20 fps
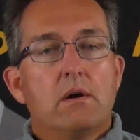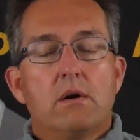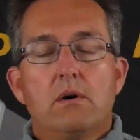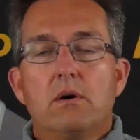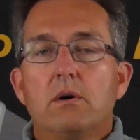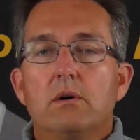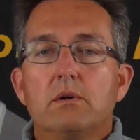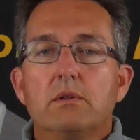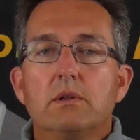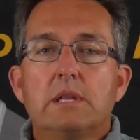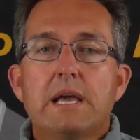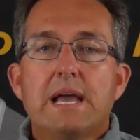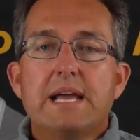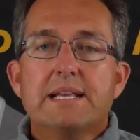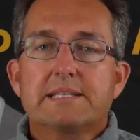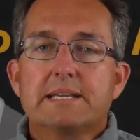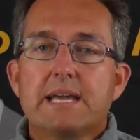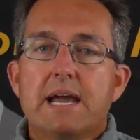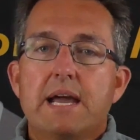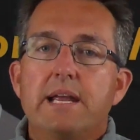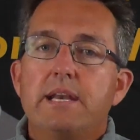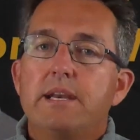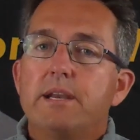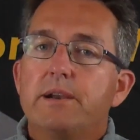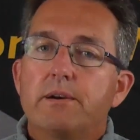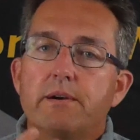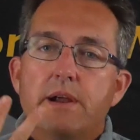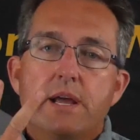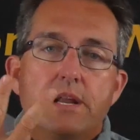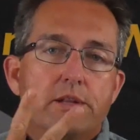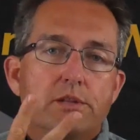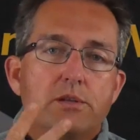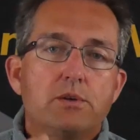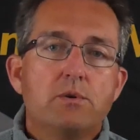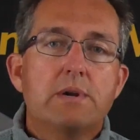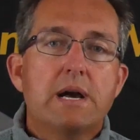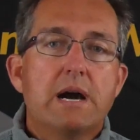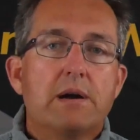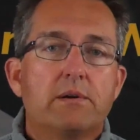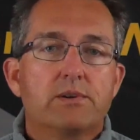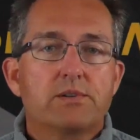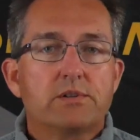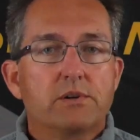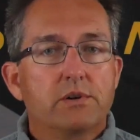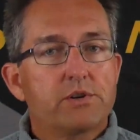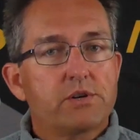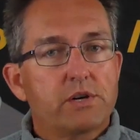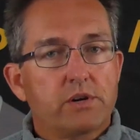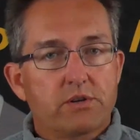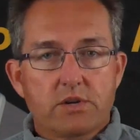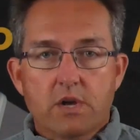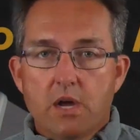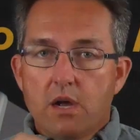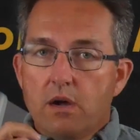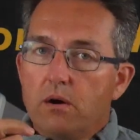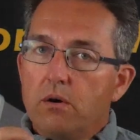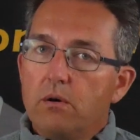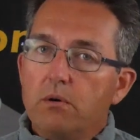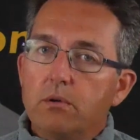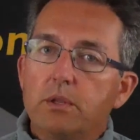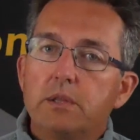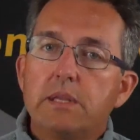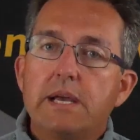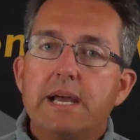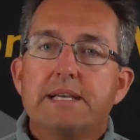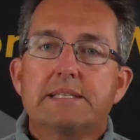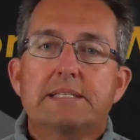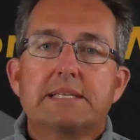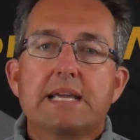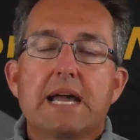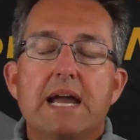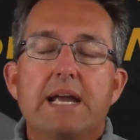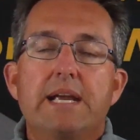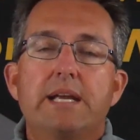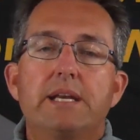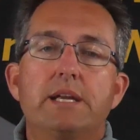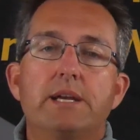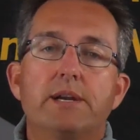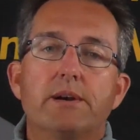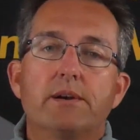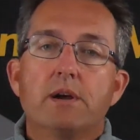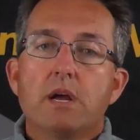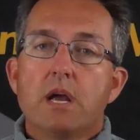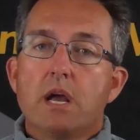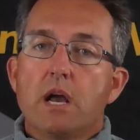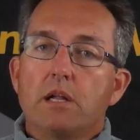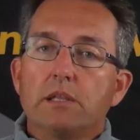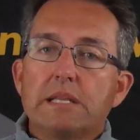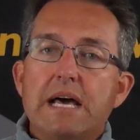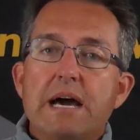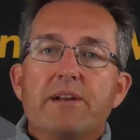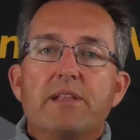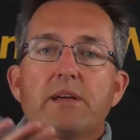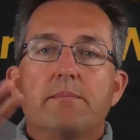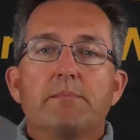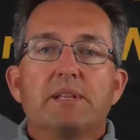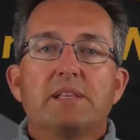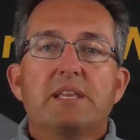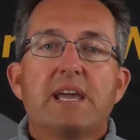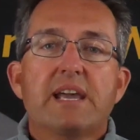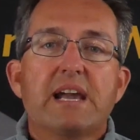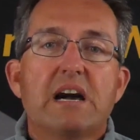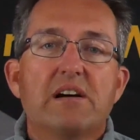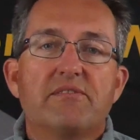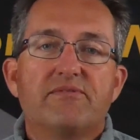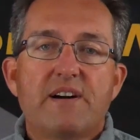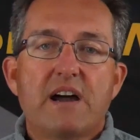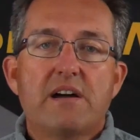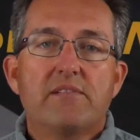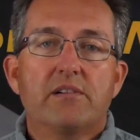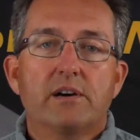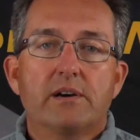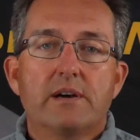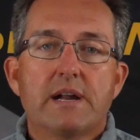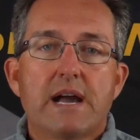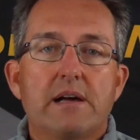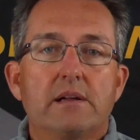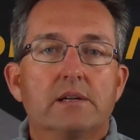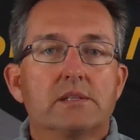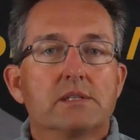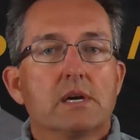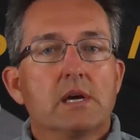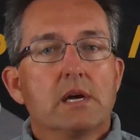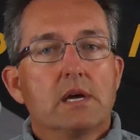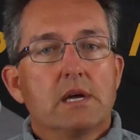Oh, the last guy in here had a $2 surcharge. Oh, the last guy in here allowed them to take out $500.